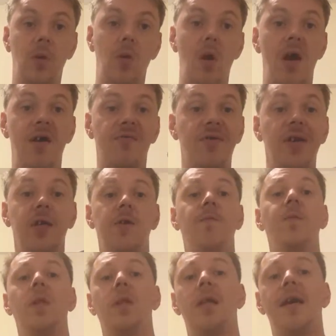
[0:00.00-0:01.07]
All right, thank you
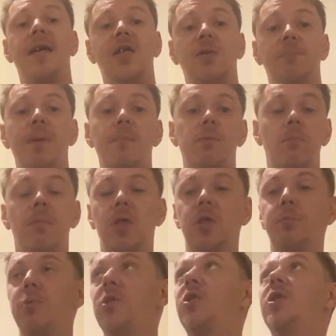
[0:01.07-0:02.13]
for the likes, people,
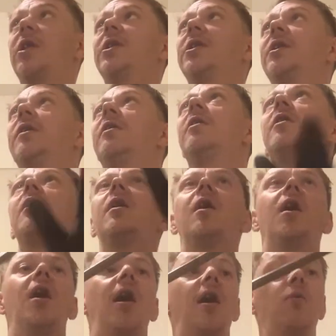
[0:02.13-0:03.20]
much appreciated.
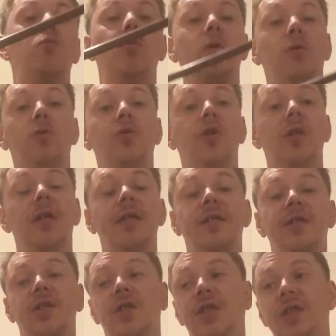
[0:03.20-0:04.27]
I would also like
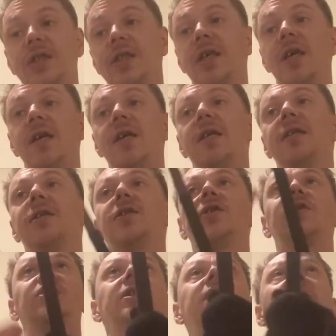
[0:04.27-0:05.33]
to
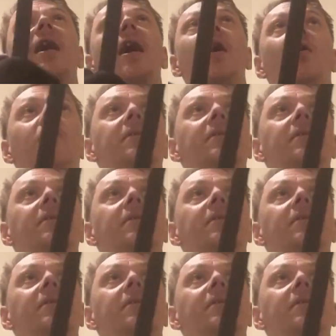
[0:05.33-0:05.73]
see how